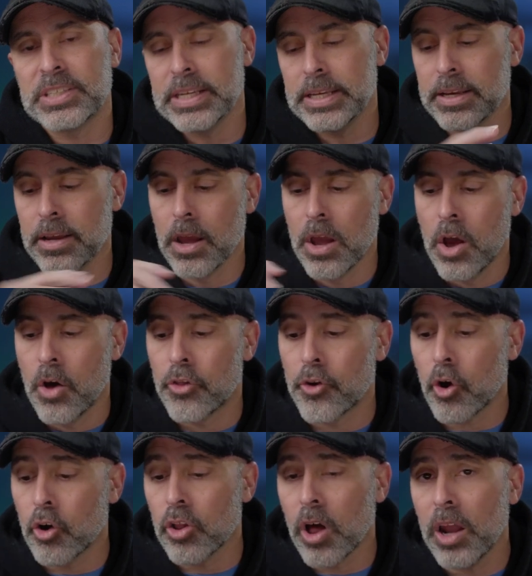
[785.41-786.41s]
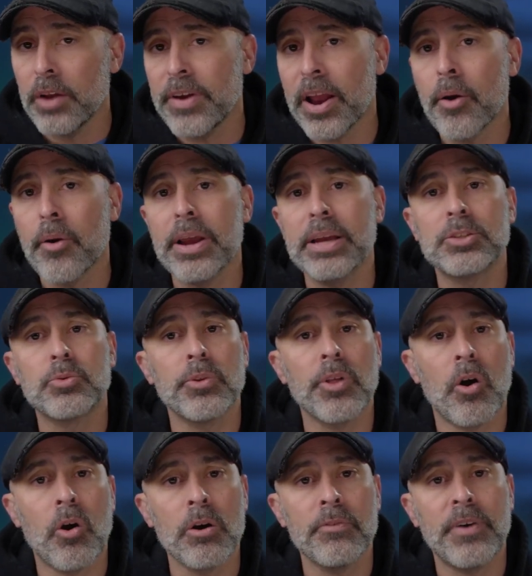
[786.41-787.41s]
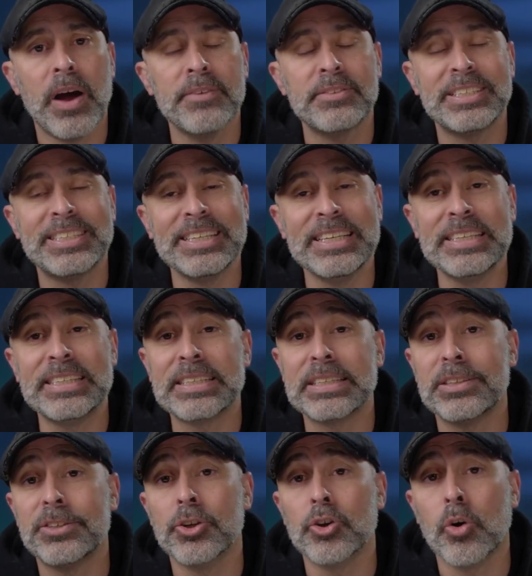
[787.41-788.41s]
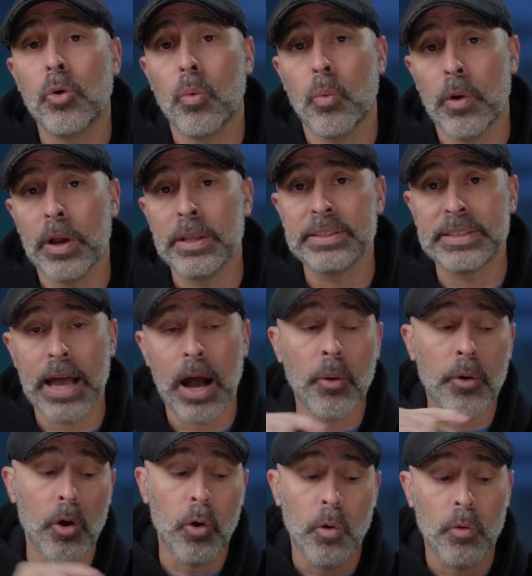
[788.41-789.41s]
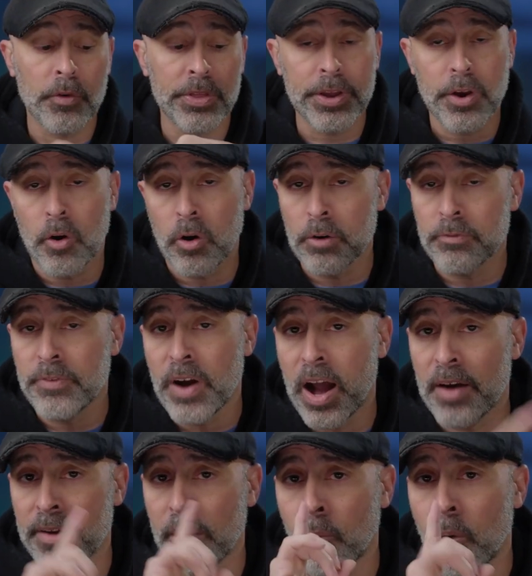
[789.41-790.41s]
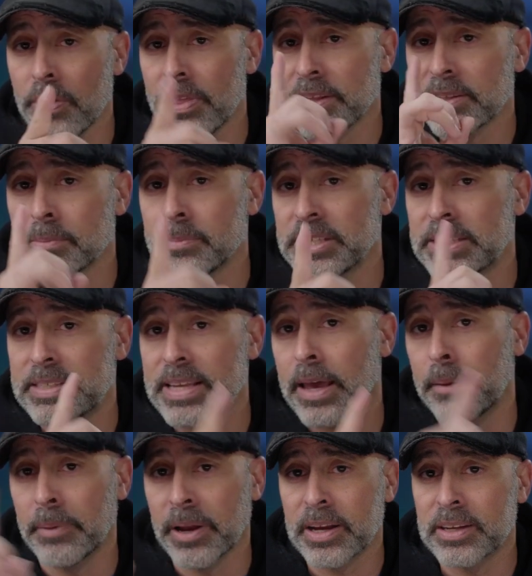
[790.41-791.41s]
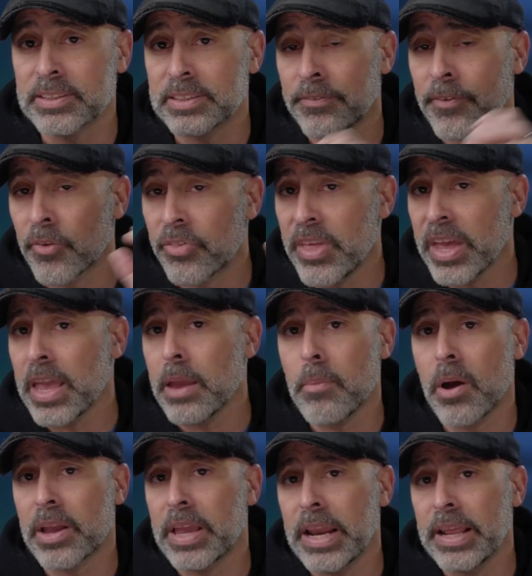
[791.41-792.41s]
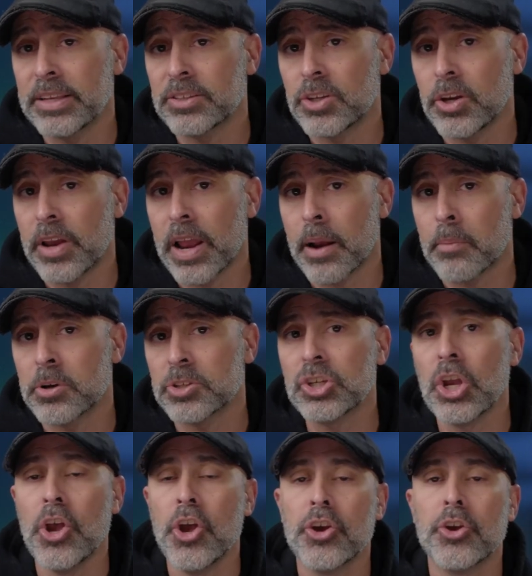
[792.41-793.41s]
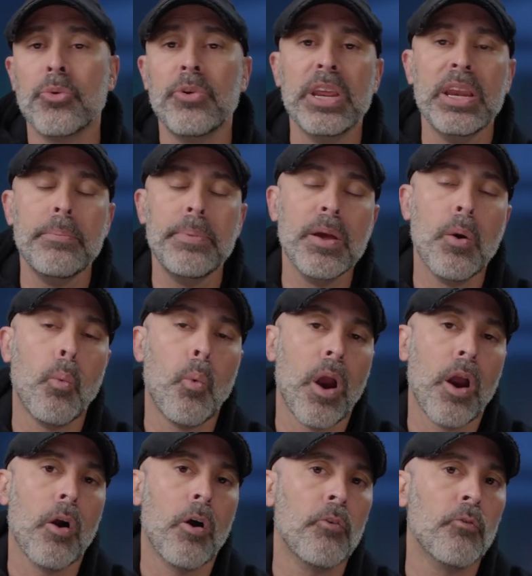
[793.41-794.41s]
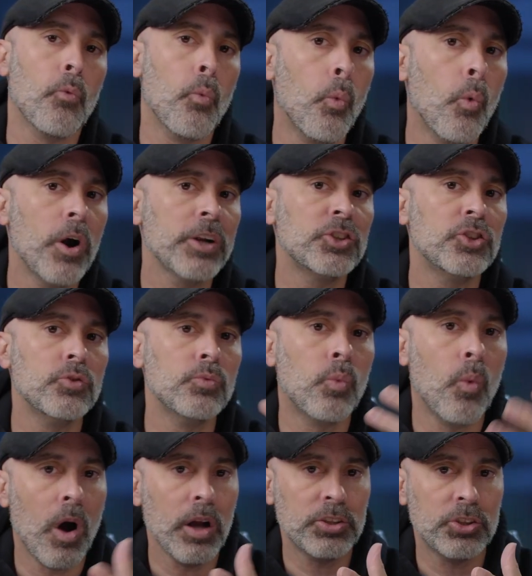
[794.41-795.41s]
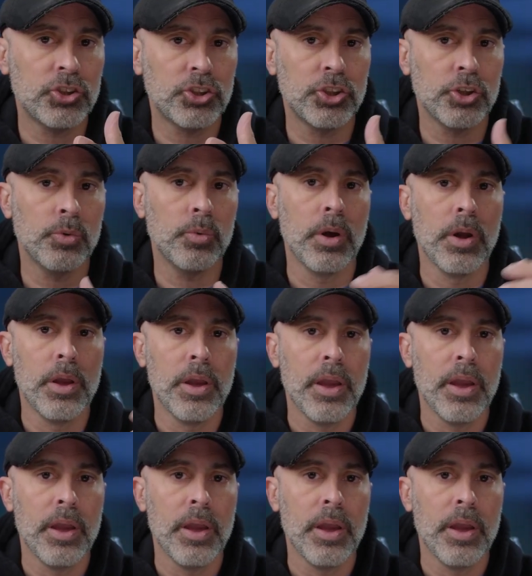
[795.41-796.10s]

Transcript: C, there are a lot of areas where the R five C still wins out over the R five. And I want that to be said because if you're thinking about getting these two cameras, you need to be aware of what you want to shoot